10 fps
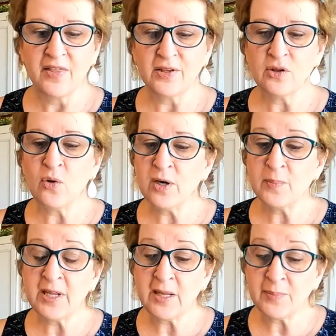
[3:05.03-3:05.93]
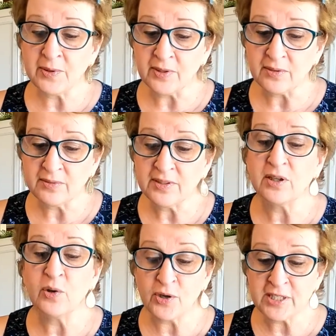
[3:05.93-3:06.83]
The Lord's people
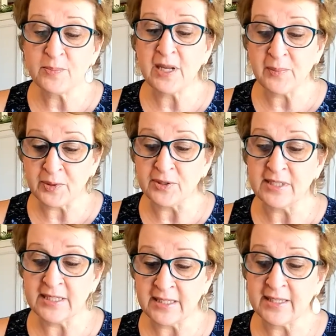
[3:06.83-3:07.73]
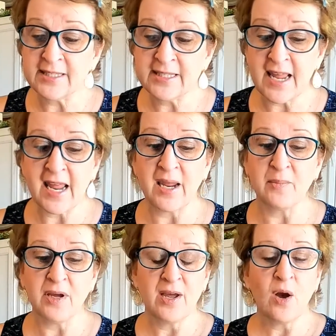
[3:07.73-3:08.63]
did the
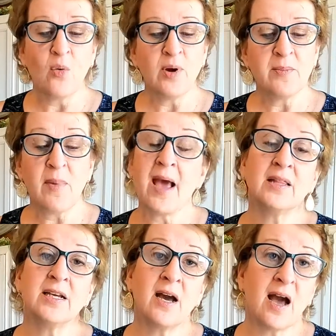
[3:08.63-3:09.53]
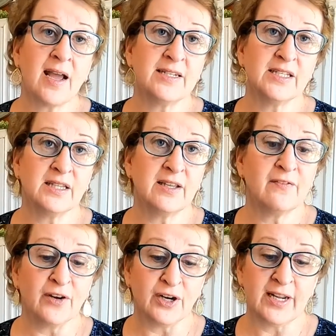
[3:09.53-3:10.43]
same when Malachi
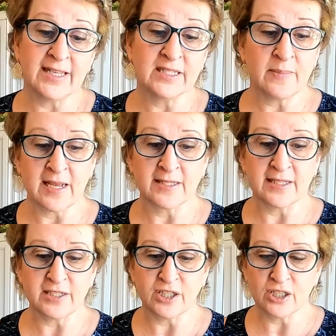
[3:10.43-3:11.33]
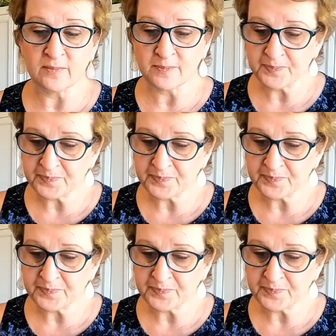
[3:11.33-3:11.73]
delivered his message.